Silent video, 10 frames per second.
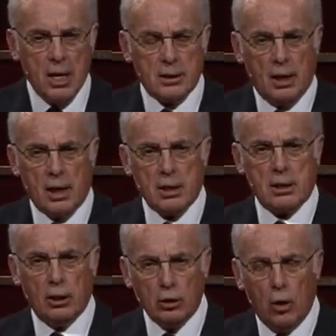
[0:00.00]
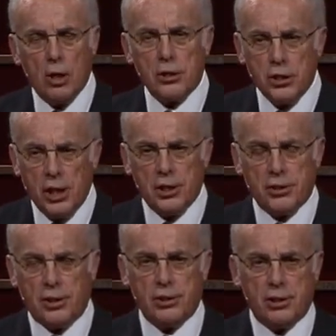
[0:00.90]
context, the Lord
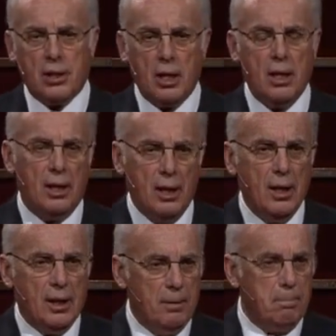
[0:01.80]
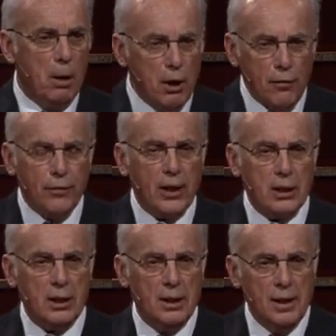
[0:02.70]
Jesus, the
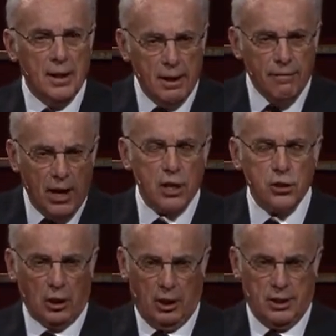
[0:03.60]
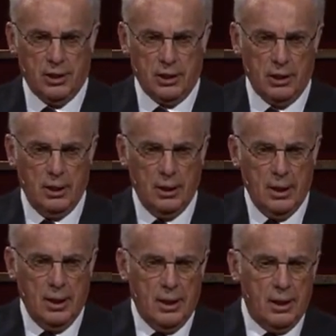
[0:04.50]
perfect evangelist,
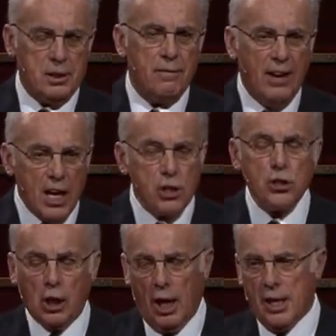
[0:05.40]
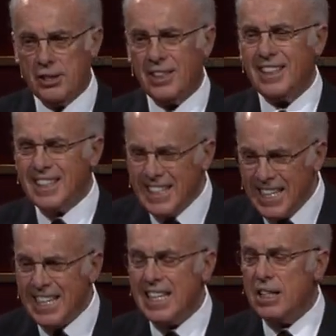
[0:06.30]
is evangelizing
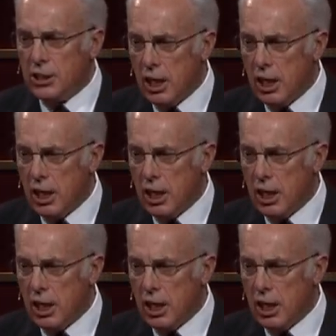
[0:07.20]
the